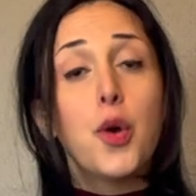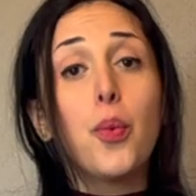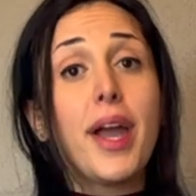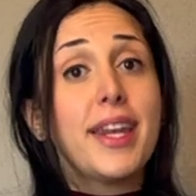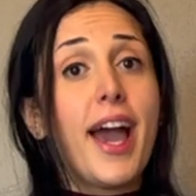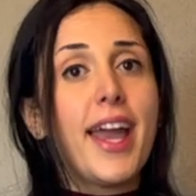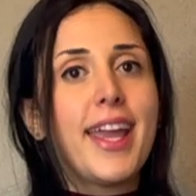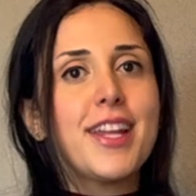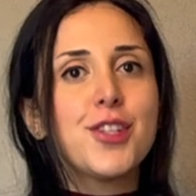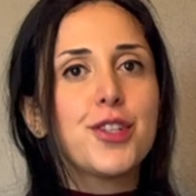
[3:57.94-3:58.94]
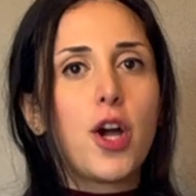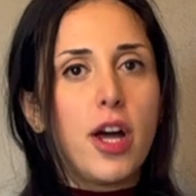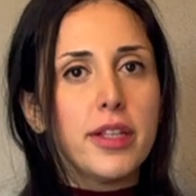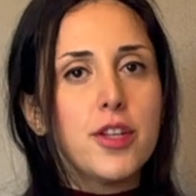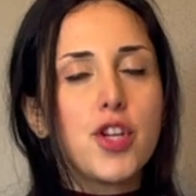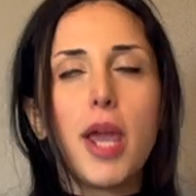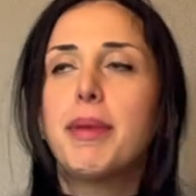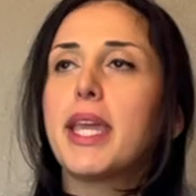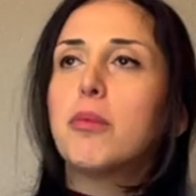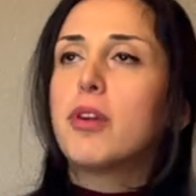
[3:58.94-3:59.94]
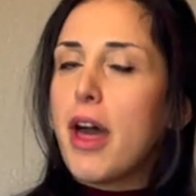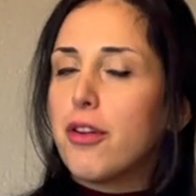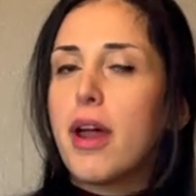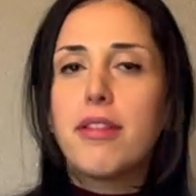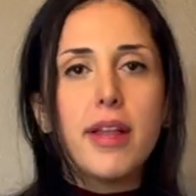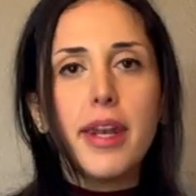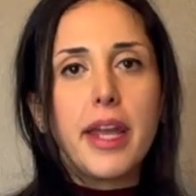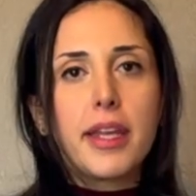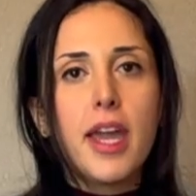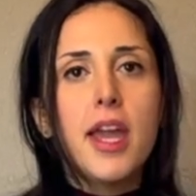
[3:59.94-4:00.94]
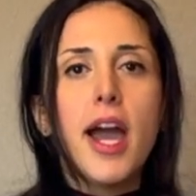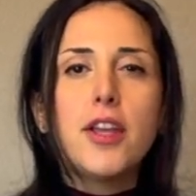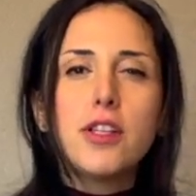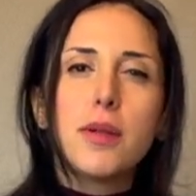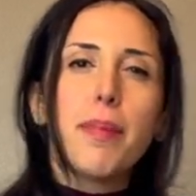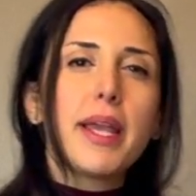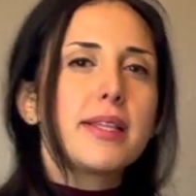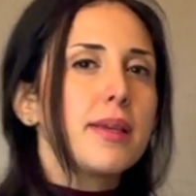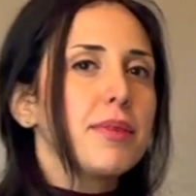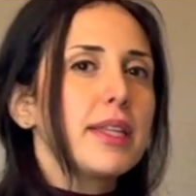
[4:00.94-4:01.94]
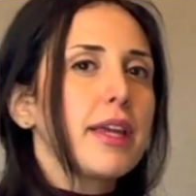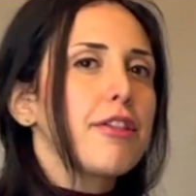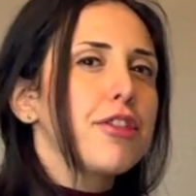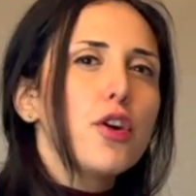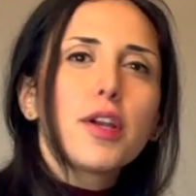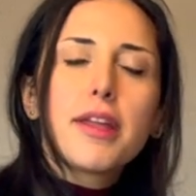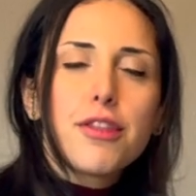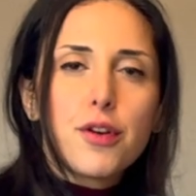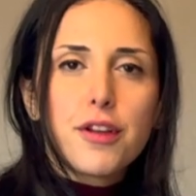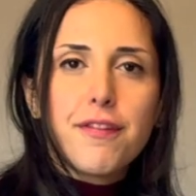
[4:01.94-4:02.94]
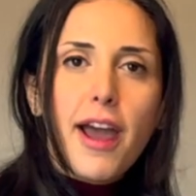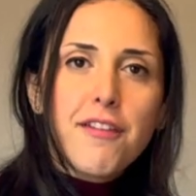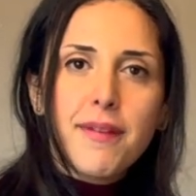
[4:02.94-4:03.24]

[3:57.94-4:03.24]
When I entered college, I became rather athletic. I used to bike something like 30, 35